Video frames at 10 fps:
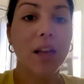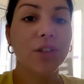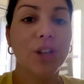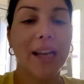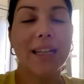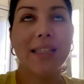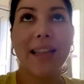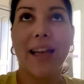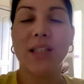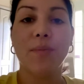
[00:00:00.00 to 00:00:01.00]
Try to
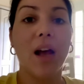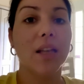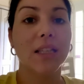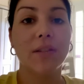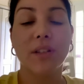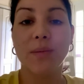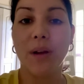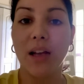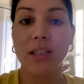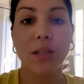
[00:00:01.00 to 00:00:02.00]
stay as positive as
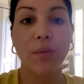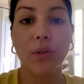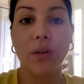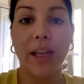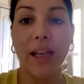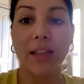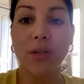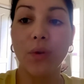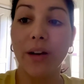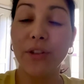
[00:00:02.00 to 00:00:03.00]
possible and
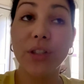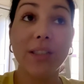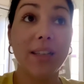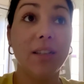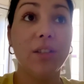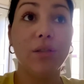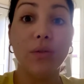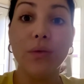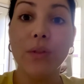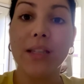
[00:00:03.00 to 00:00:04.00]
whatever you're seeing in the
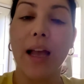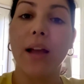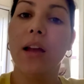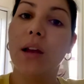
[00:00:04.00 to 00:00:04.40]
news that